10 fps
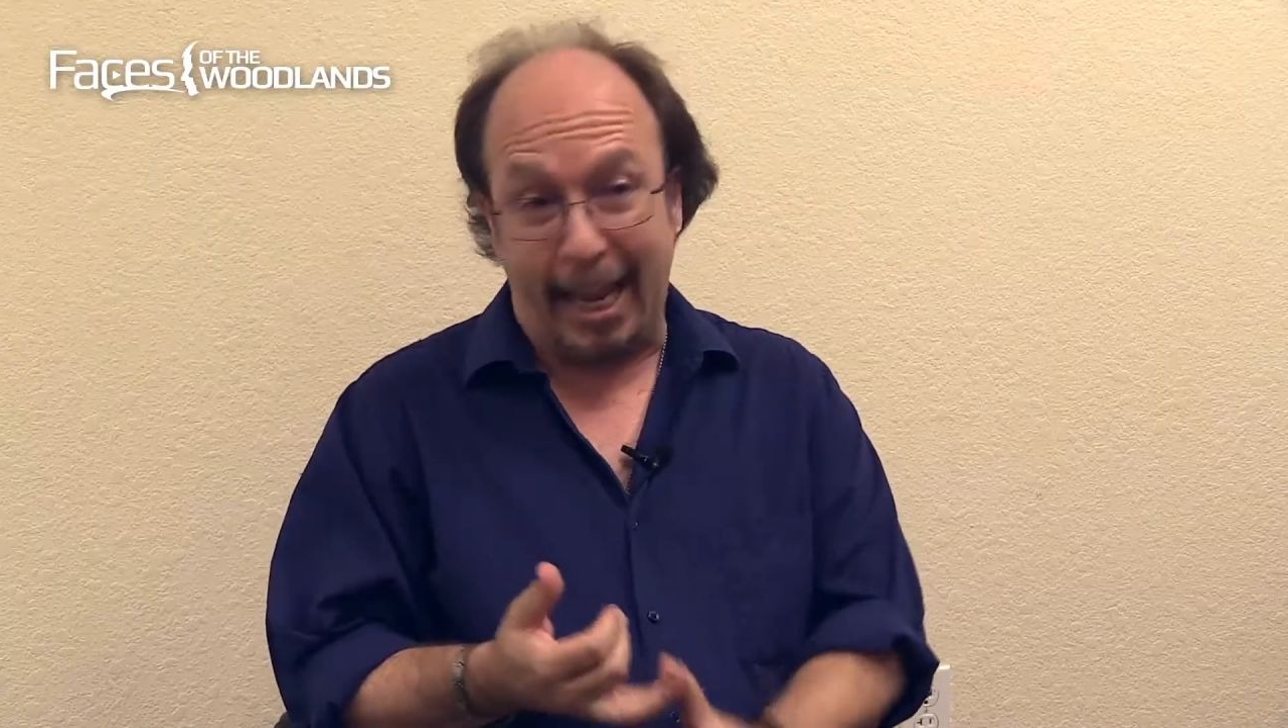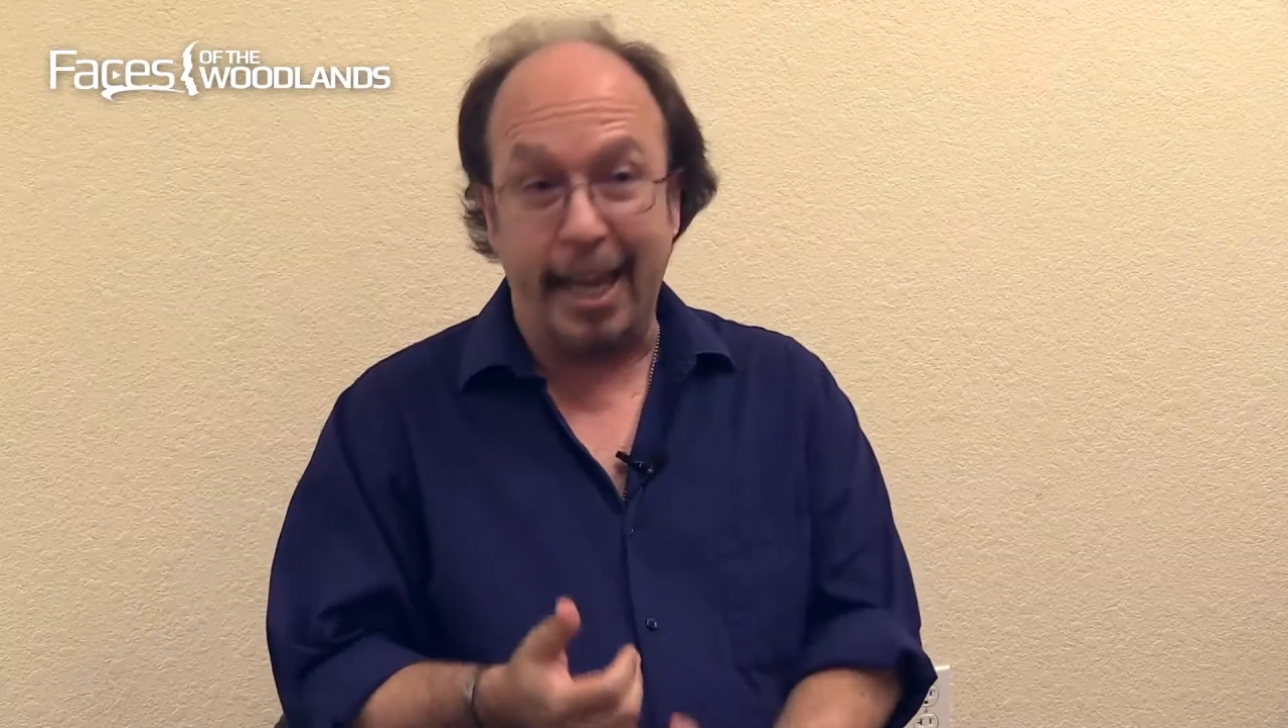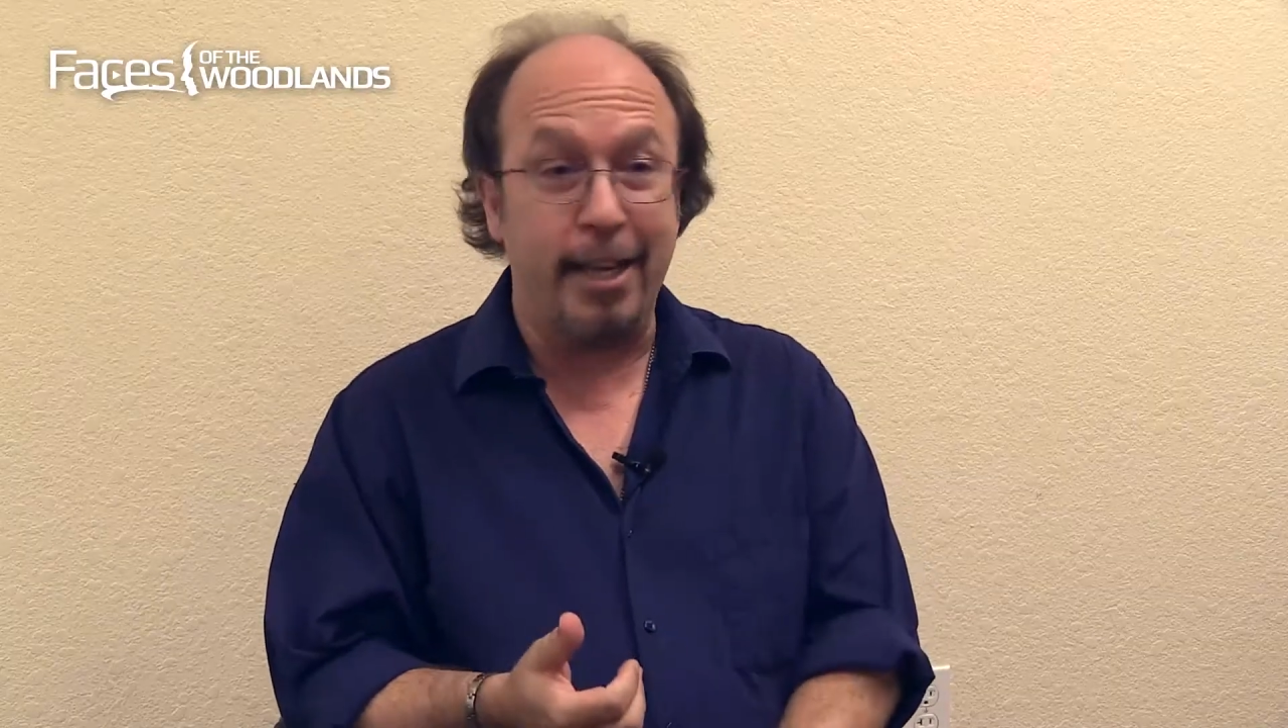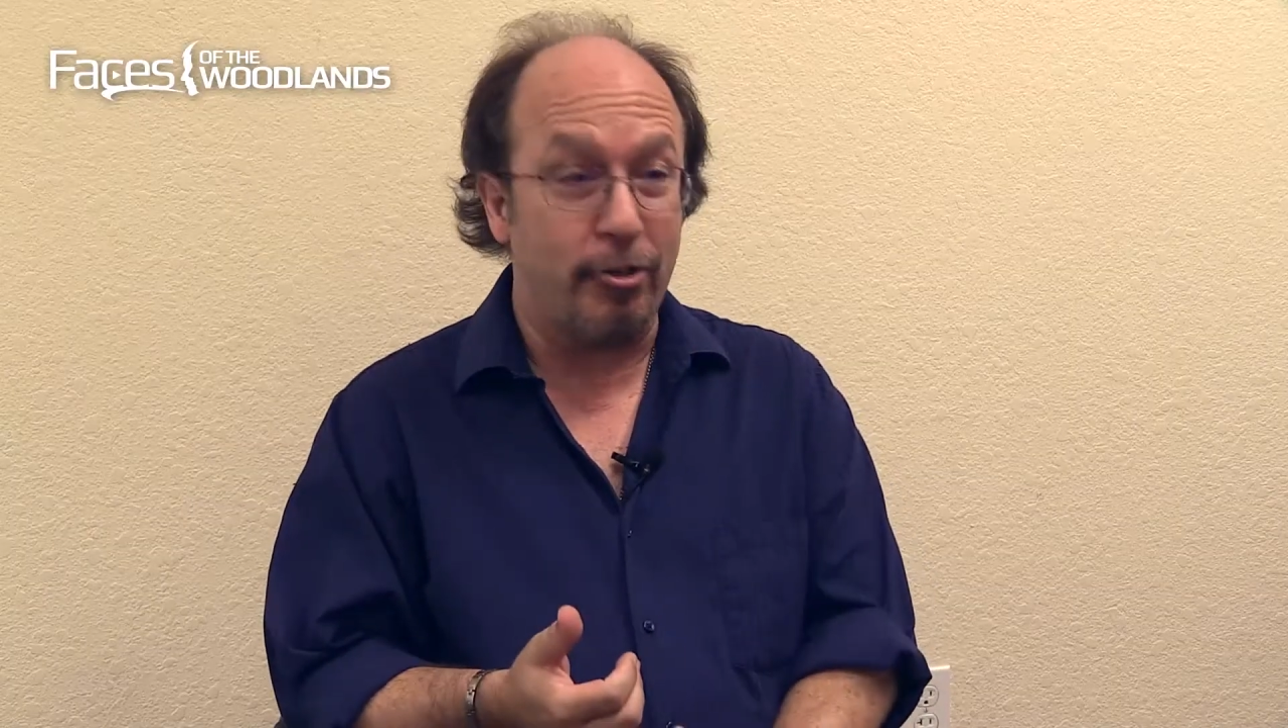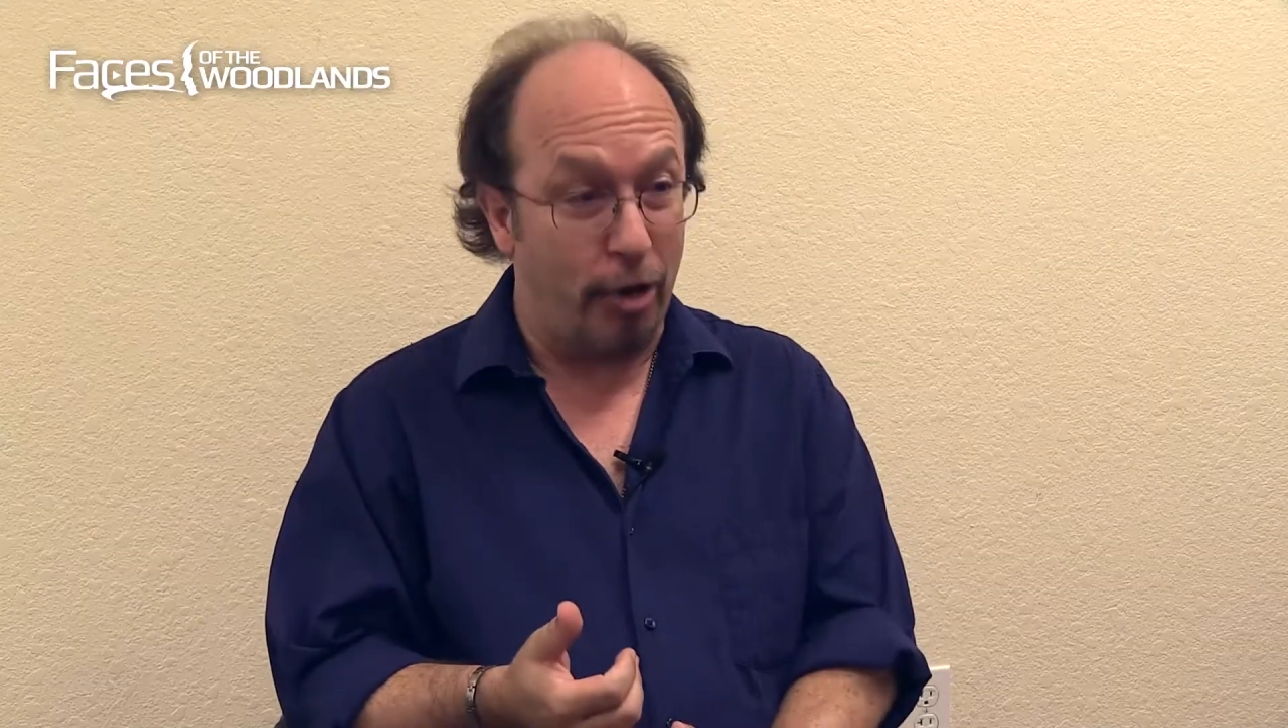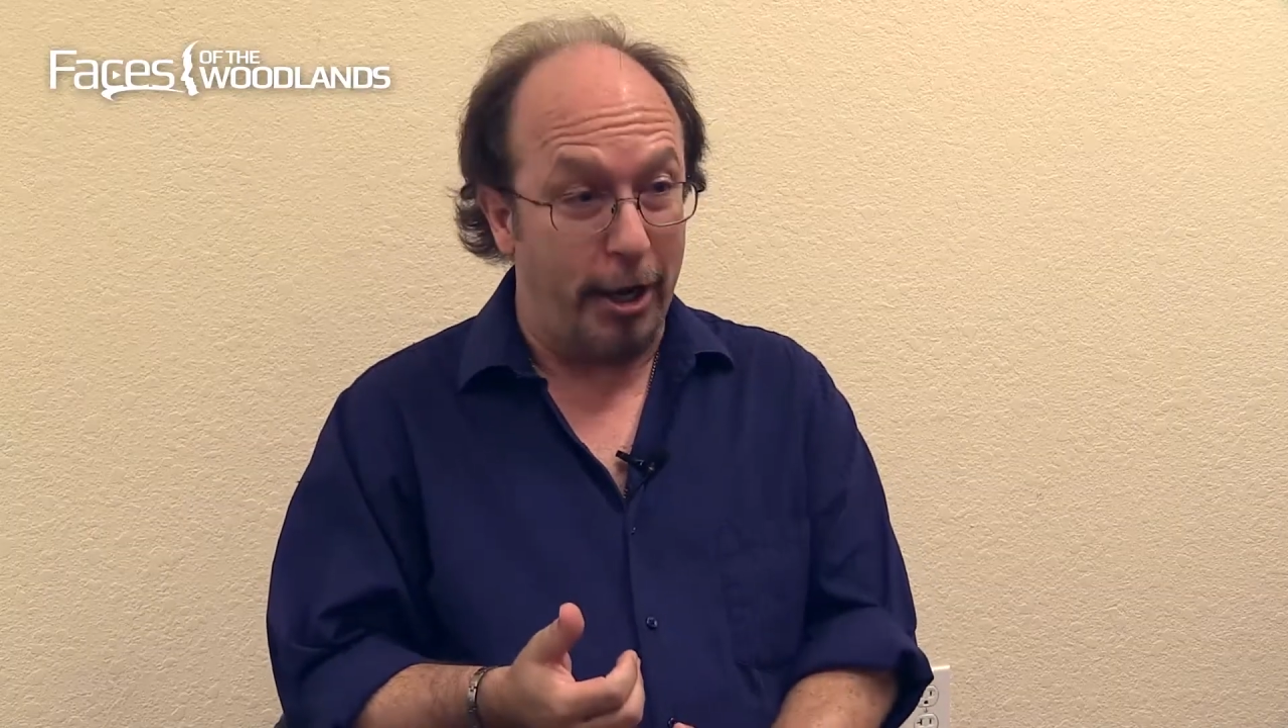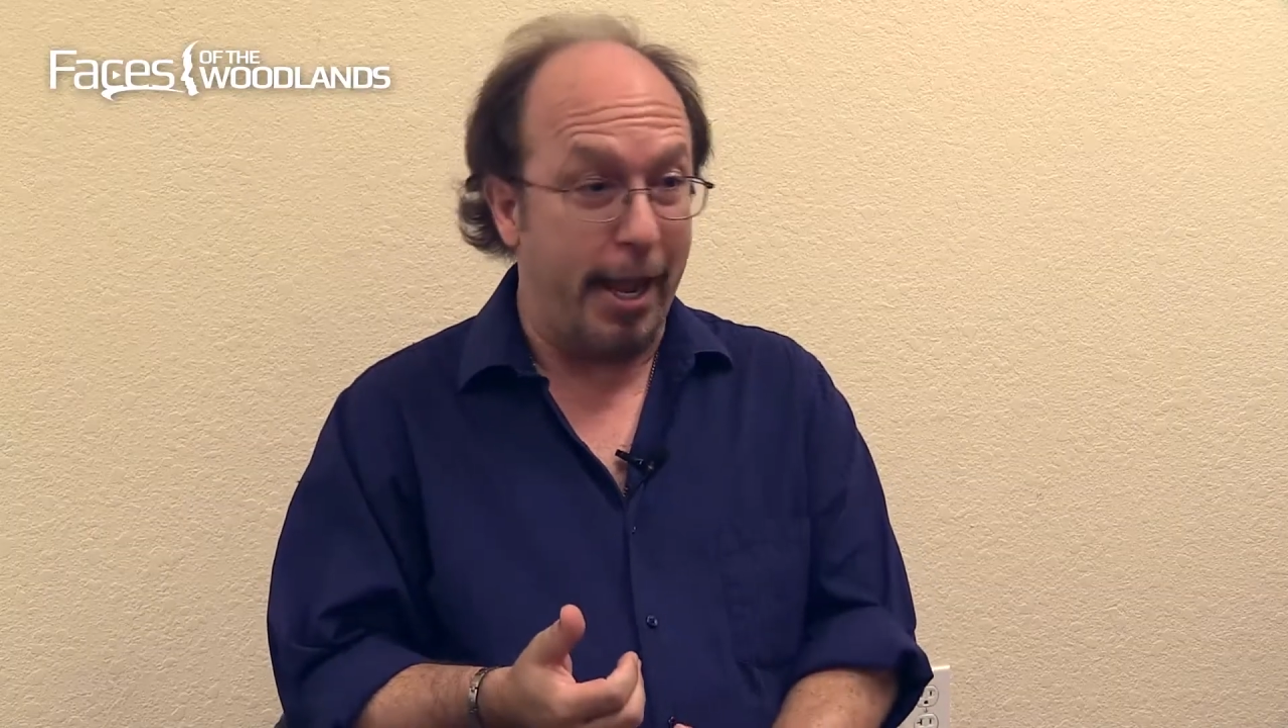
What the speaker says: and John